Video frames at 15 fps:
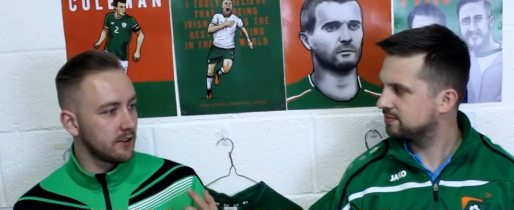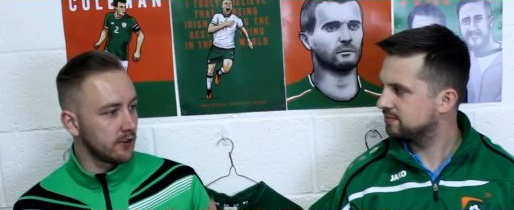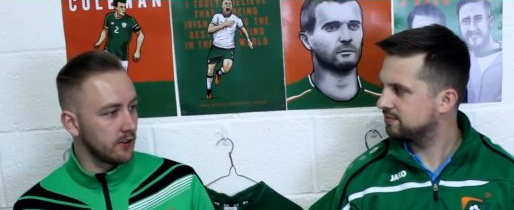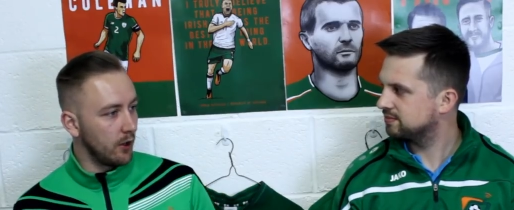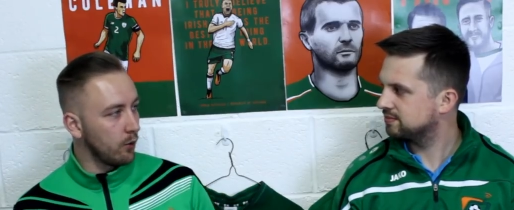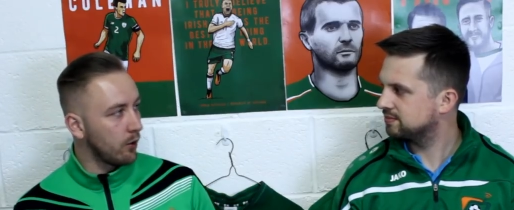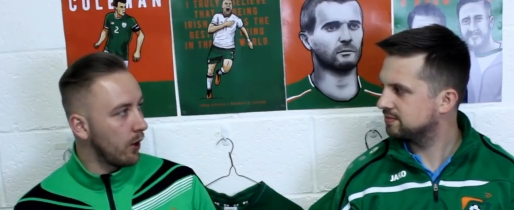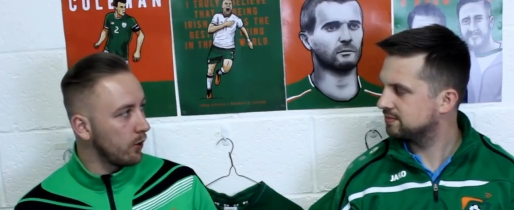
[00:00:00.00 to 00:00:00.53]

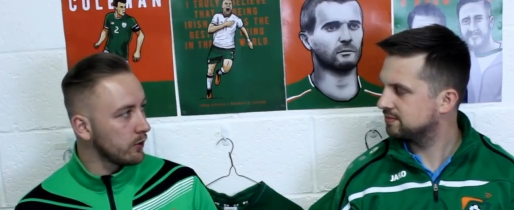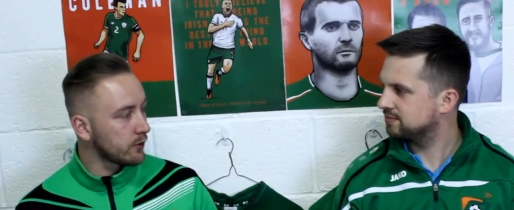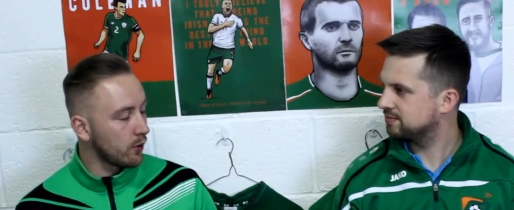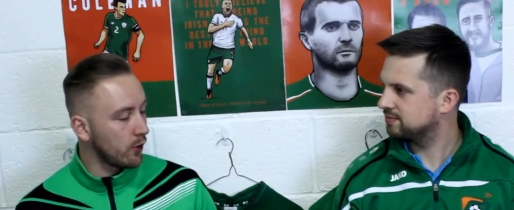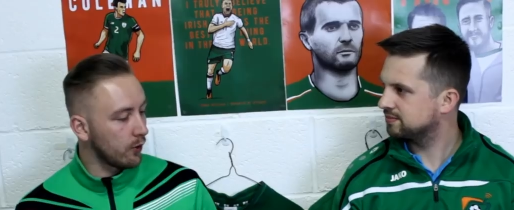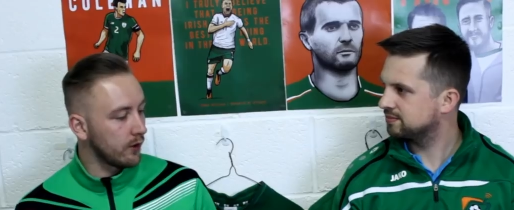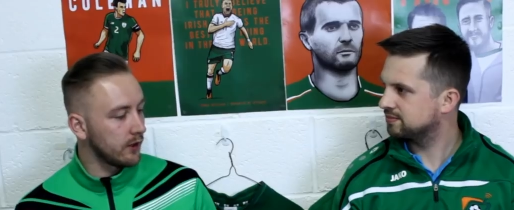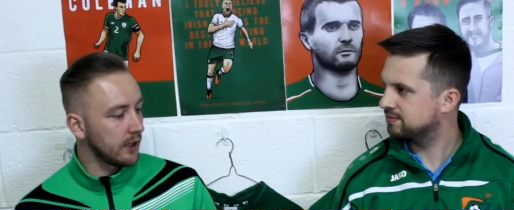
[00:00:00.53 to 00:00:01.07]
Speaker 1: there's no goal
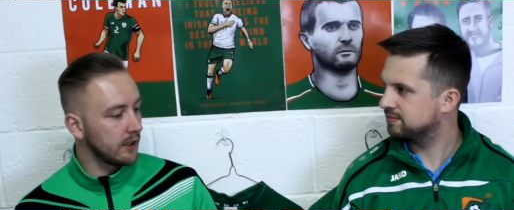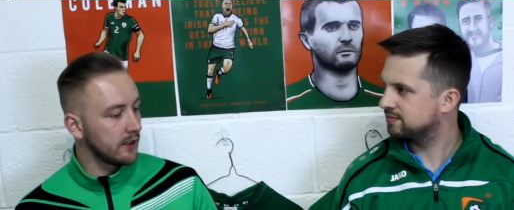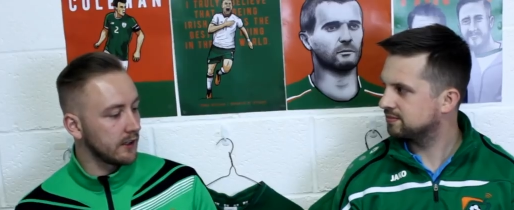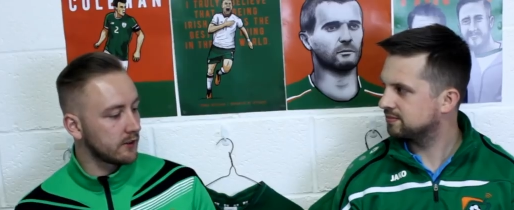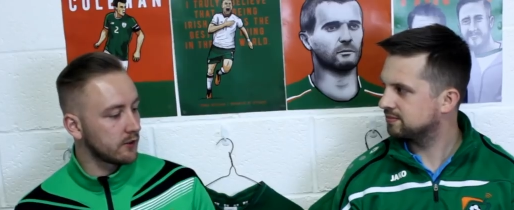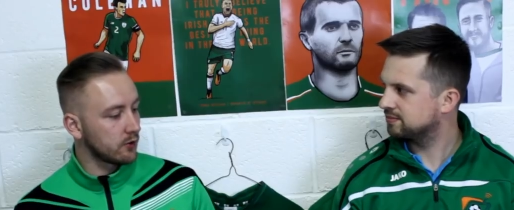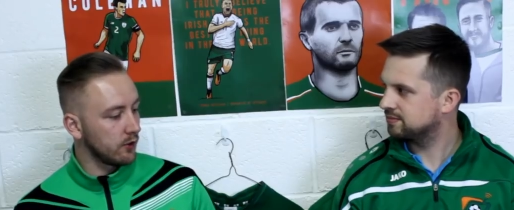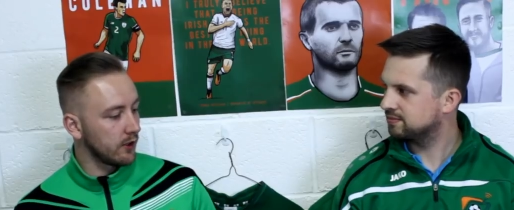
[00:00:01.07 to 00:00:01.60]
scorer in that, in
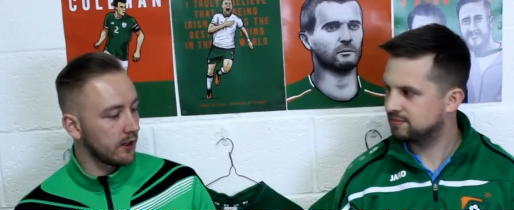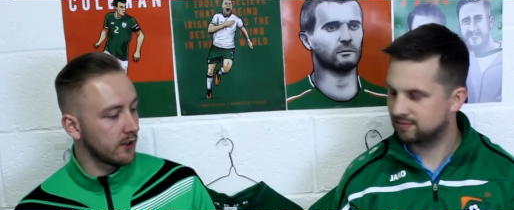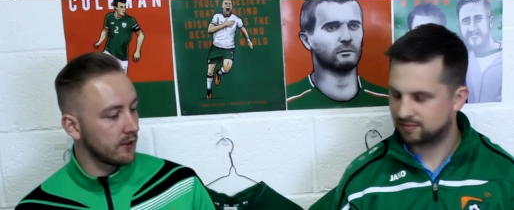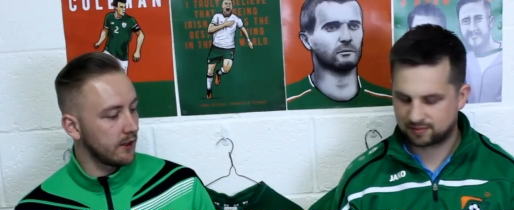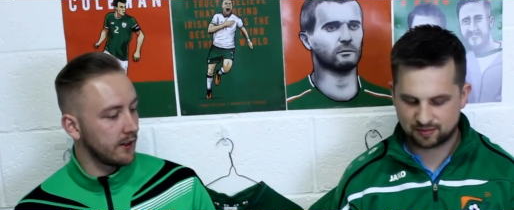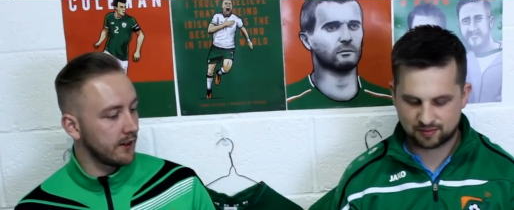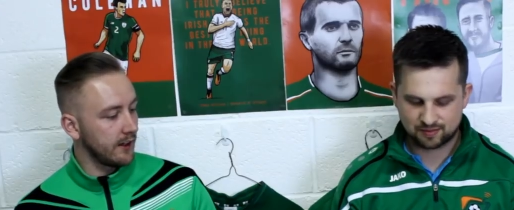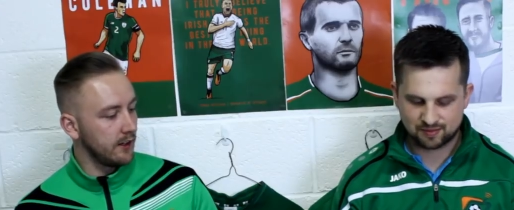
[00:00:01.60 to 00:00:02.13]
that
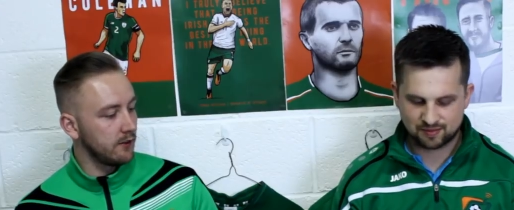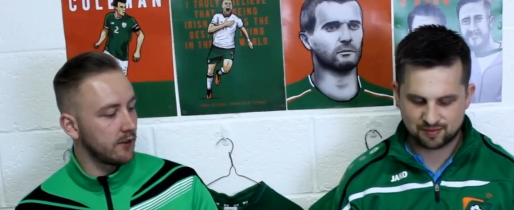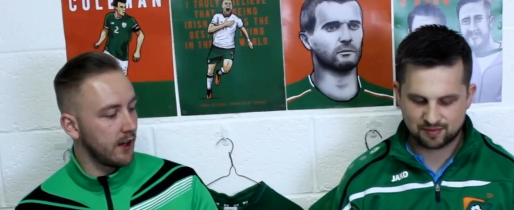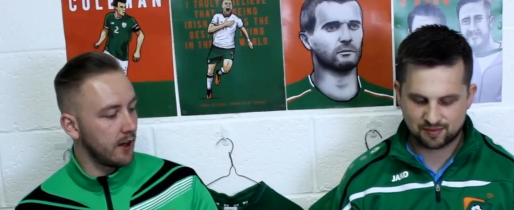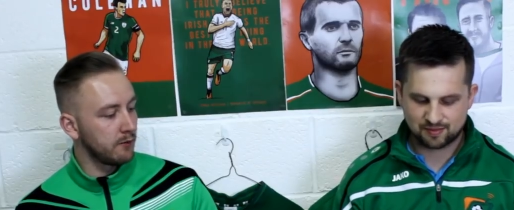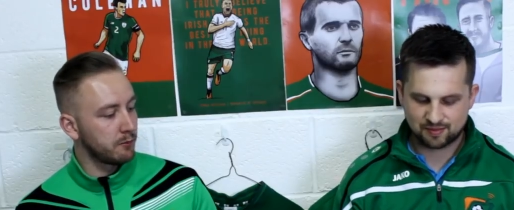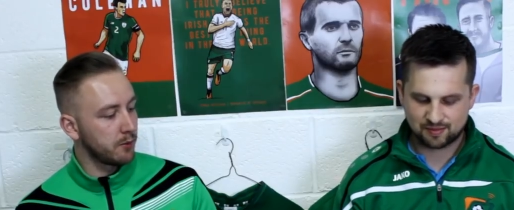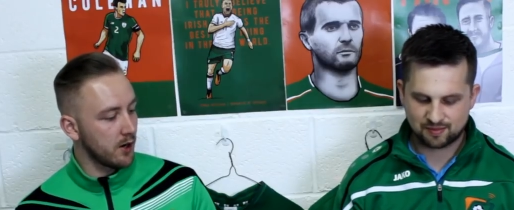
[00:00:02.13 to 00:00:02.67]
strikers. And they
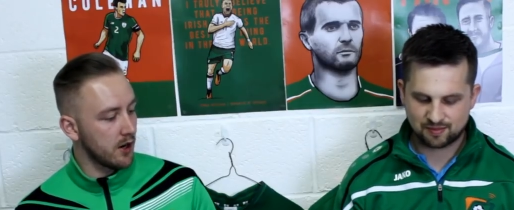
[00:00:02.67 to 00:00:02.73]
even have